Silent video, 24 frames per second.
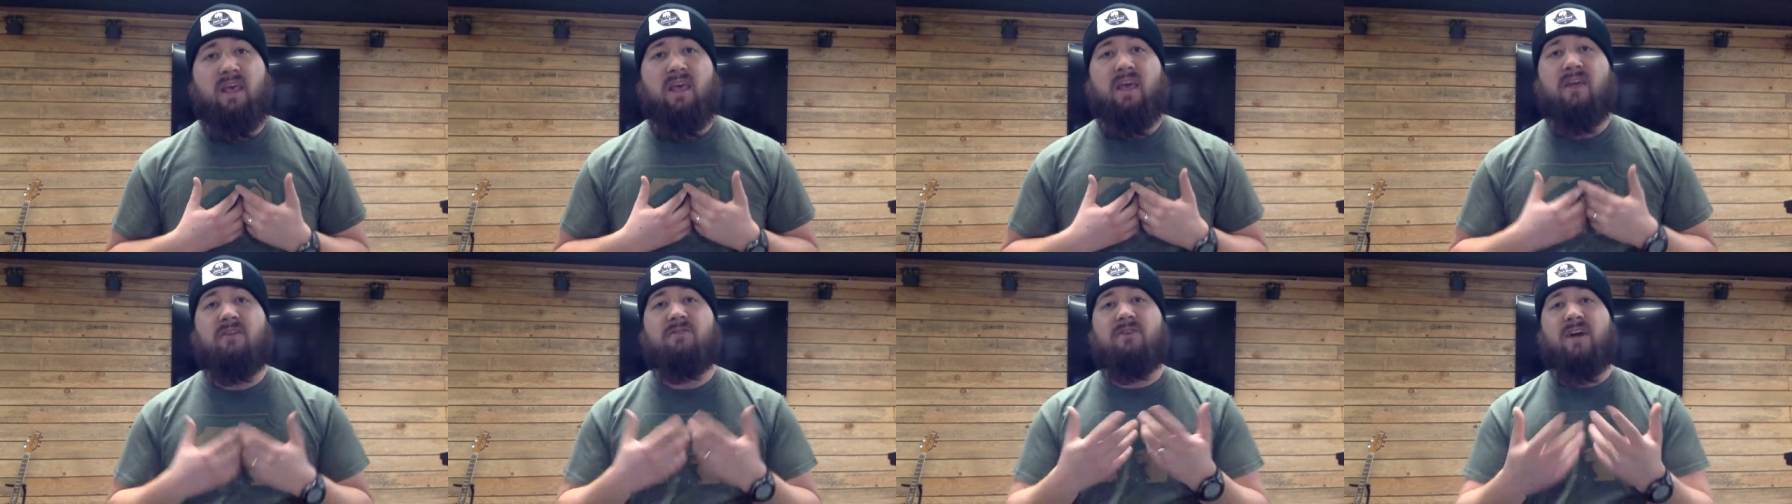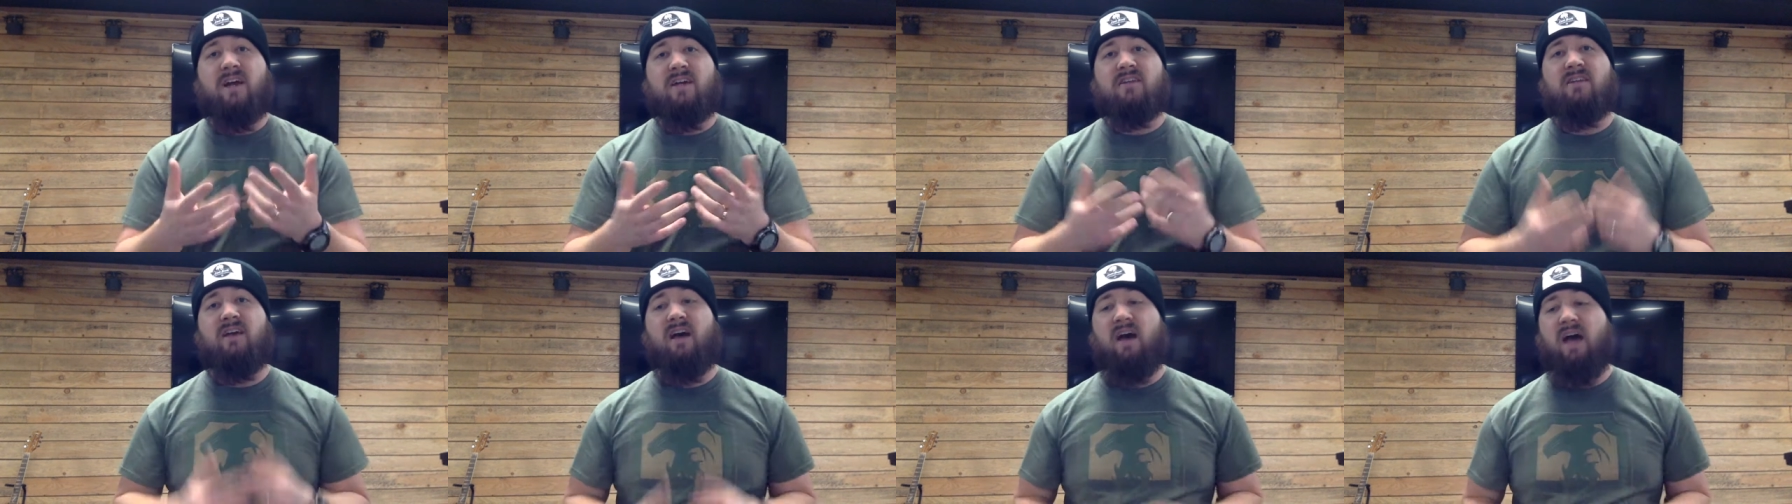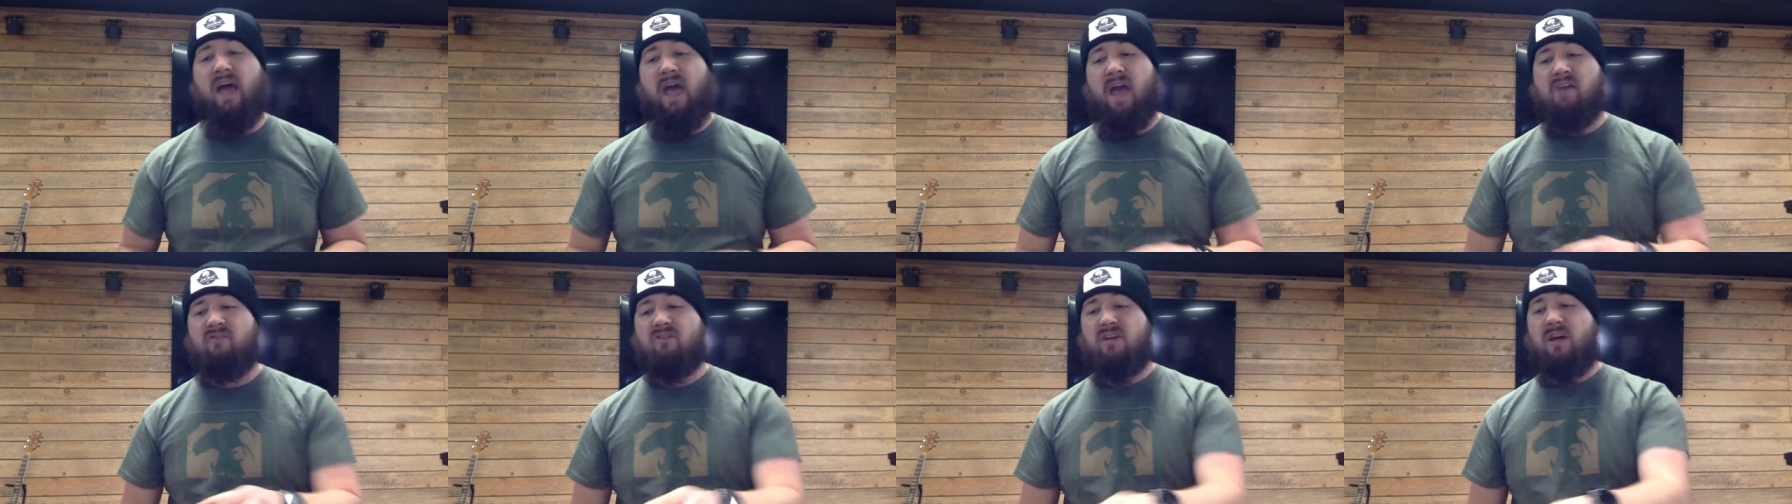In fact, uh,
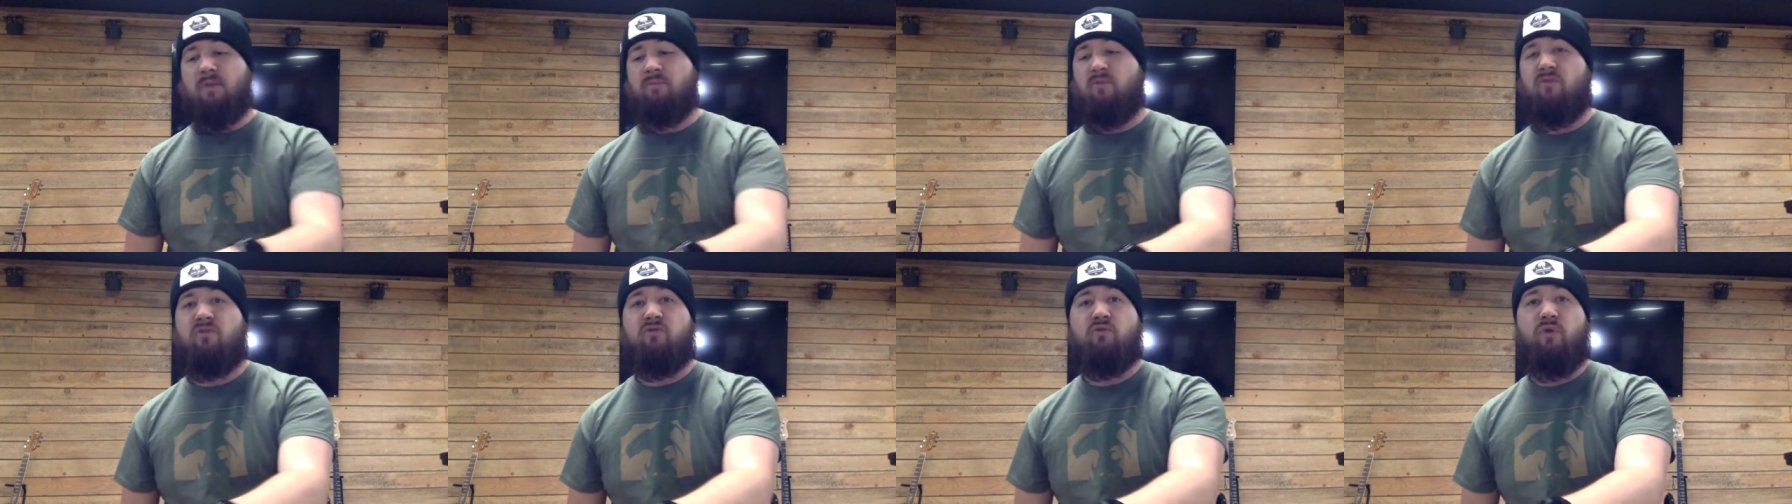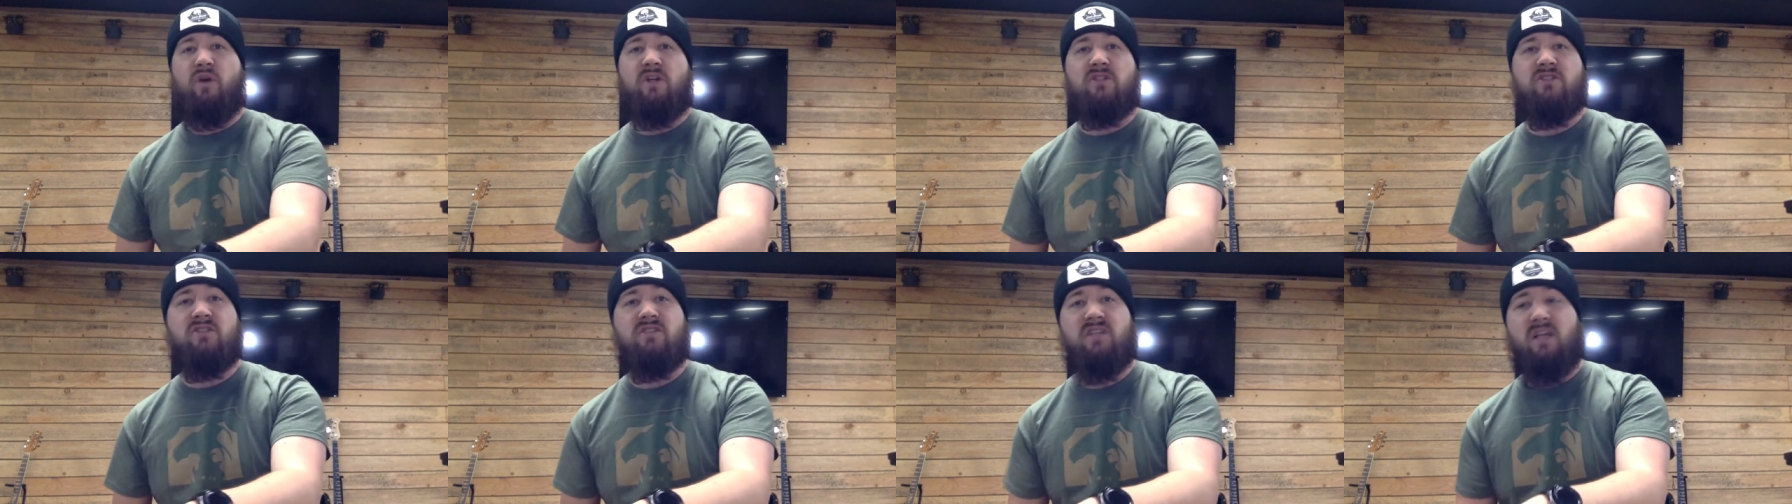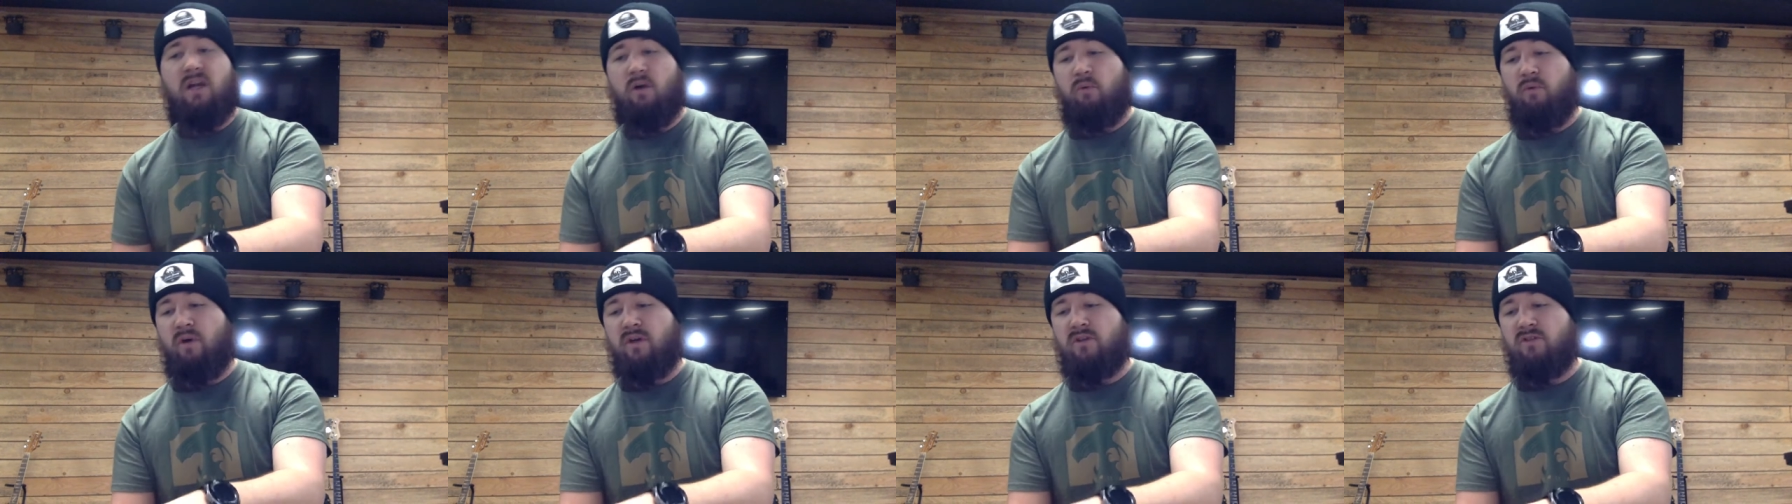I have a couple of questions
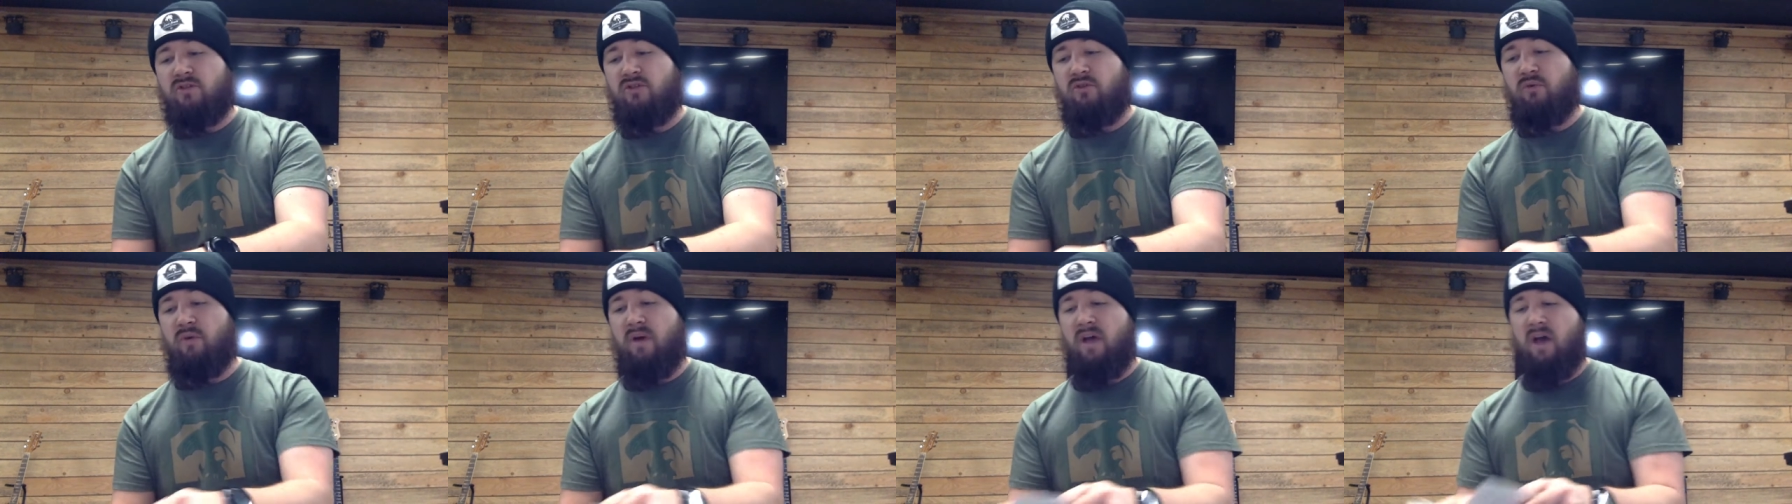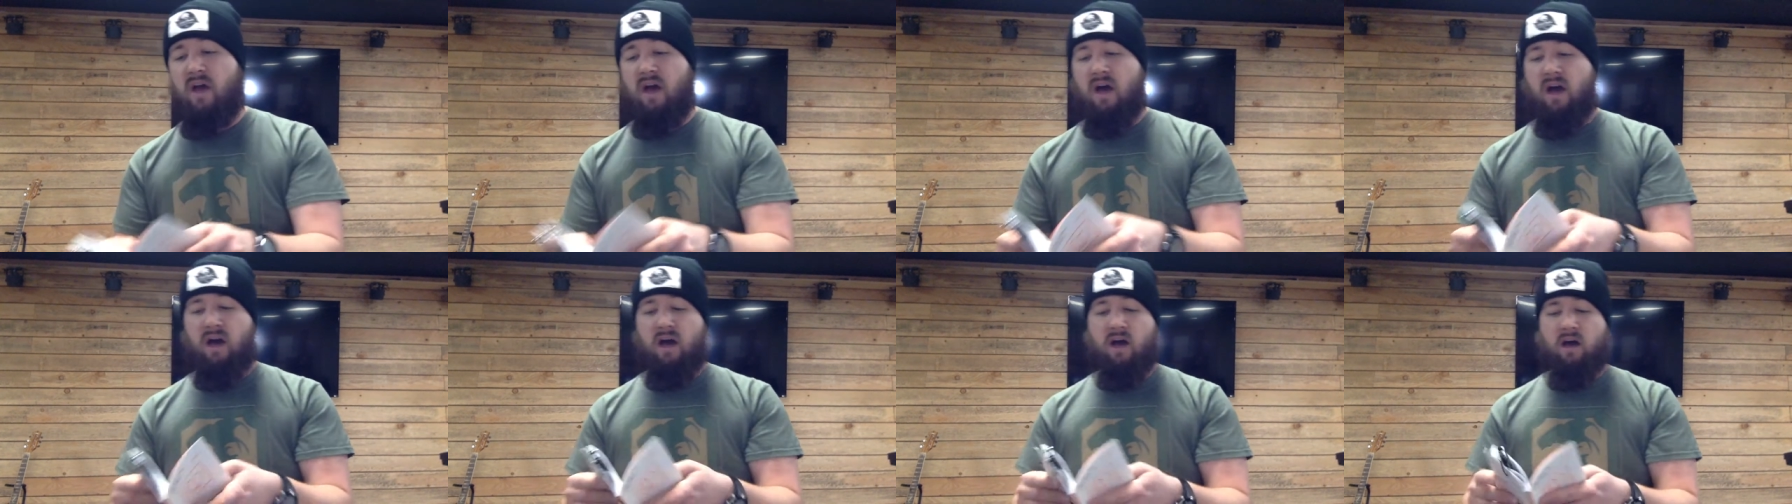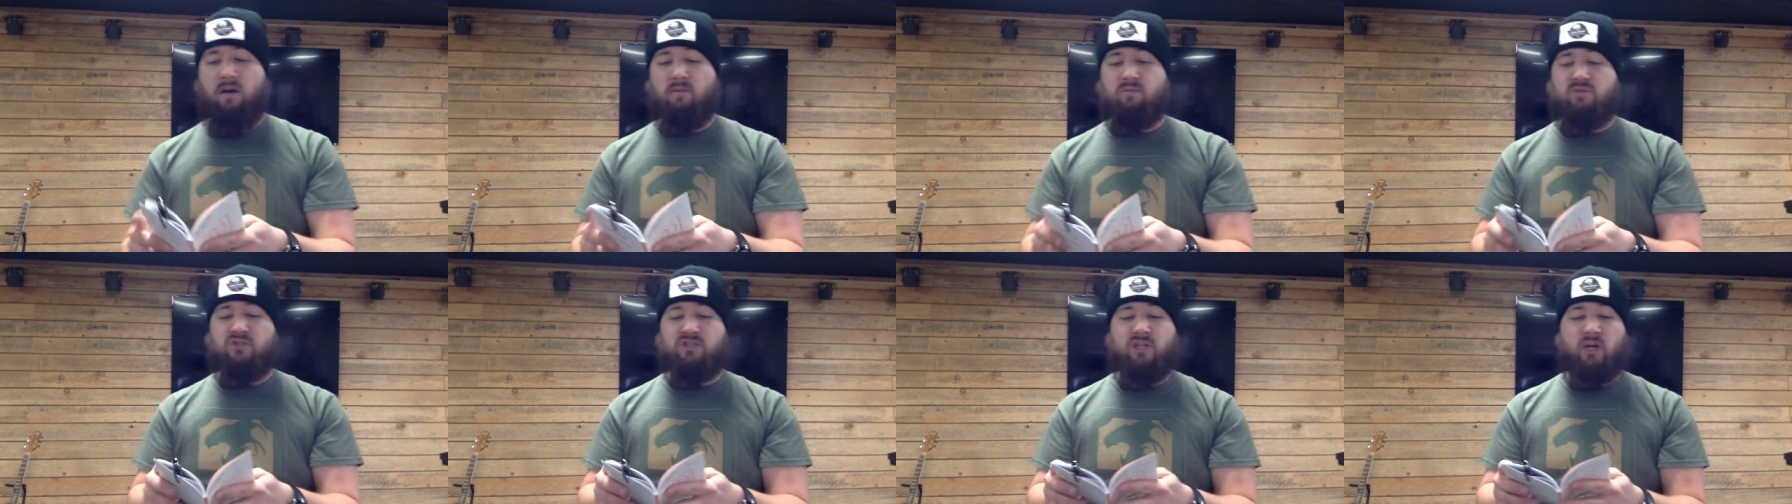that I want to
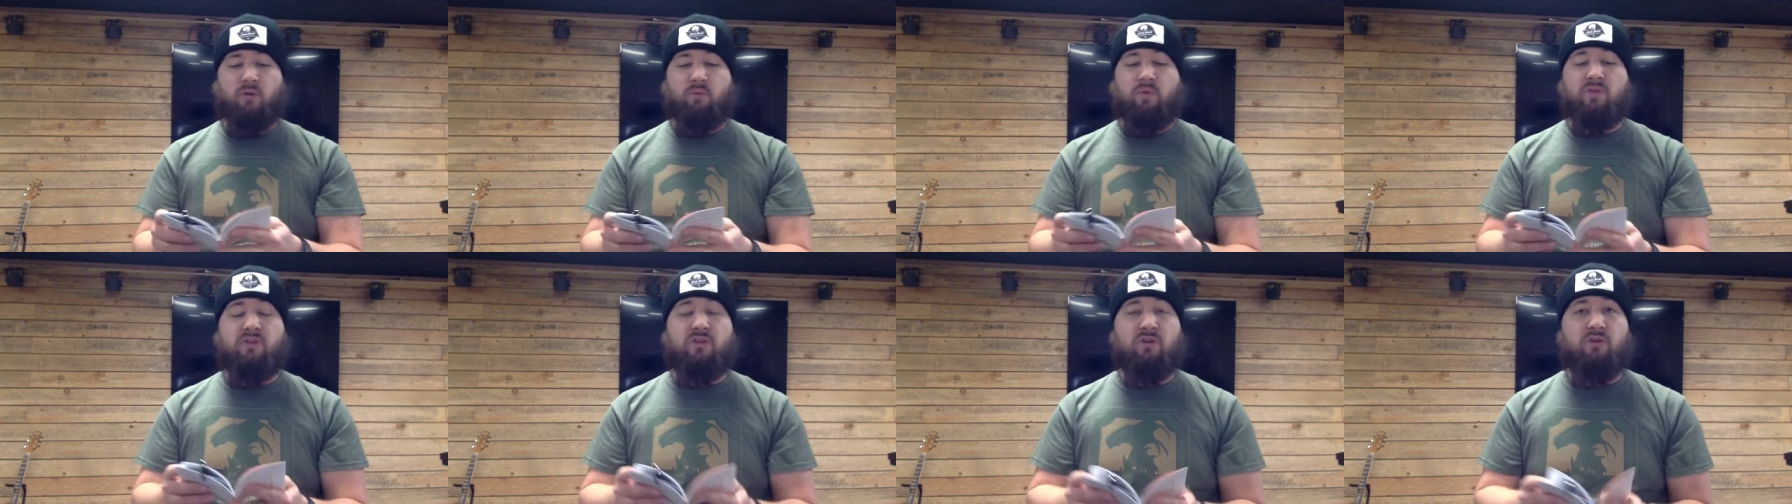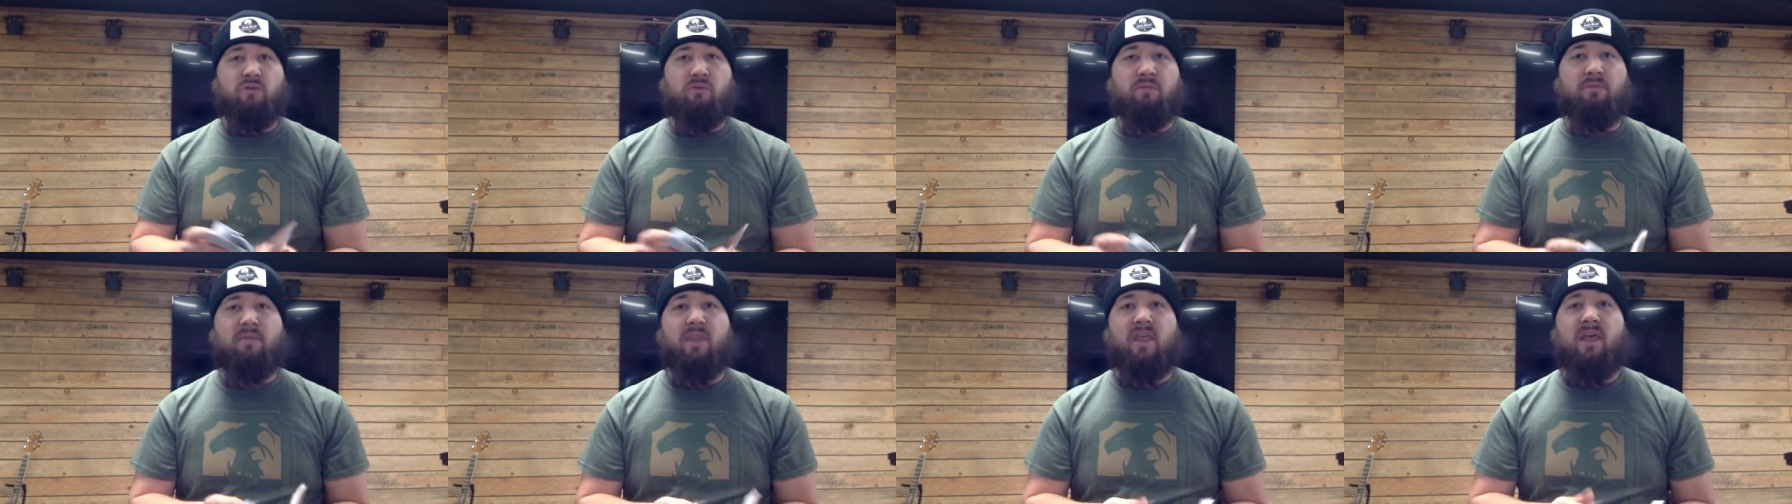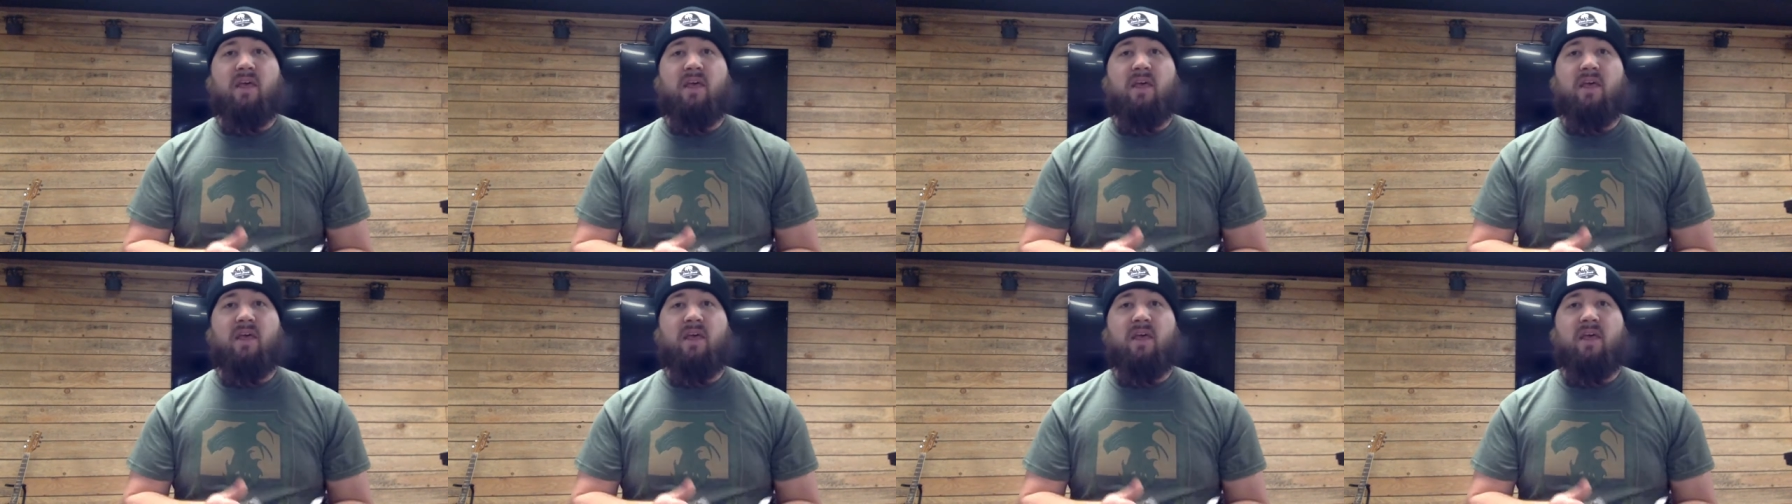um, share with you